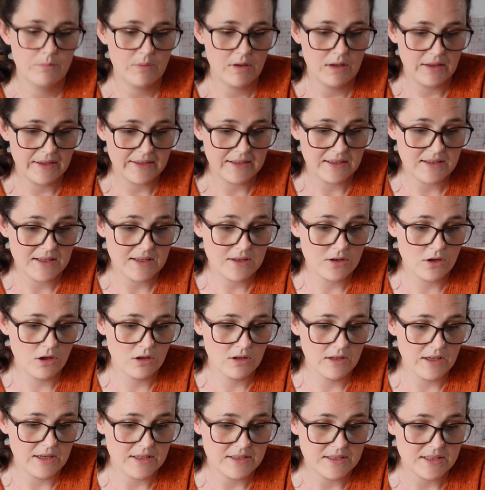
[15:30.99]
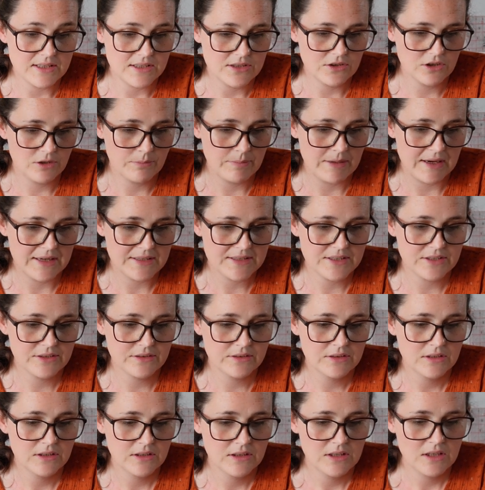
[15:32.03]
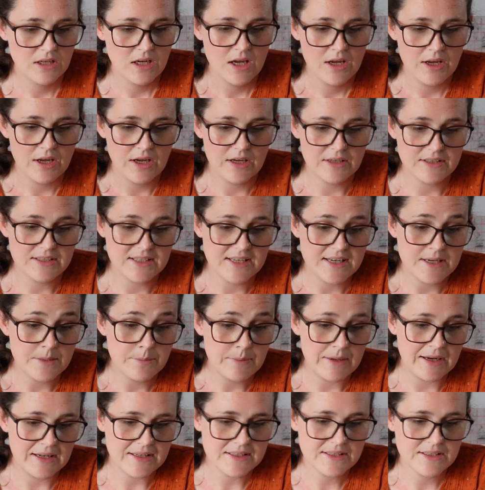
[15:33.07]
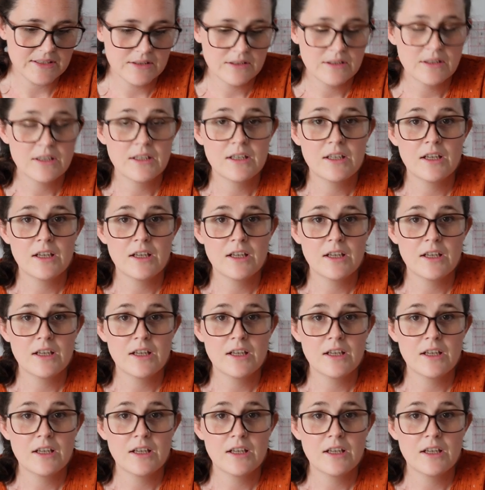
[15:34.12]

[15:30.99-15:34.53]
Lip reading: Like, they call it a t-shirt pattern, a tee pattern.